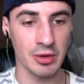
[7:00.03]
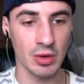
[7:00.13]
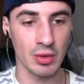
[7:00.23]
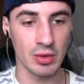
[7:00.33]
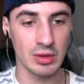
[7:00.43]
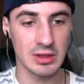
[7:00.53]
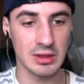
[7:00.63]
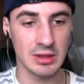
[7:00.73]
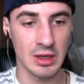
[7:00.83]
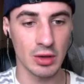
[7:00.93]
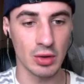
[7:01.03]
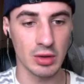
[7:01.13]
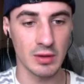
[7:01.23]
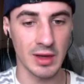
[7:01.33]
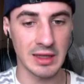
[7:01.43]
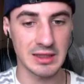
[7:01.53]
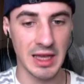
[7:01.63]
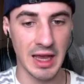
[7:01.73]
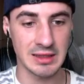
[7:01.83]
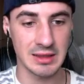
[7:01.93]
the Hawk of Light's
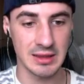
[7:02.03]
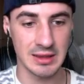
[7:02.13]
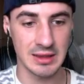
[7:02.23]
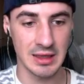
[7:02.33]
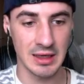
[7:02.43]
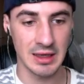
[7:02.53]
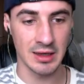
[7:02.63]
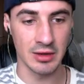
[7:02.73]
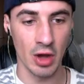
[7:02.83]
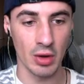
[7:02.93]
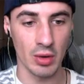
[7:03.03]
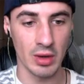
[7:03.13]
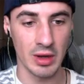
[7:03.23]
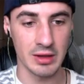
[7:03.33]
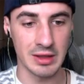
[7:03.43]
head. No, the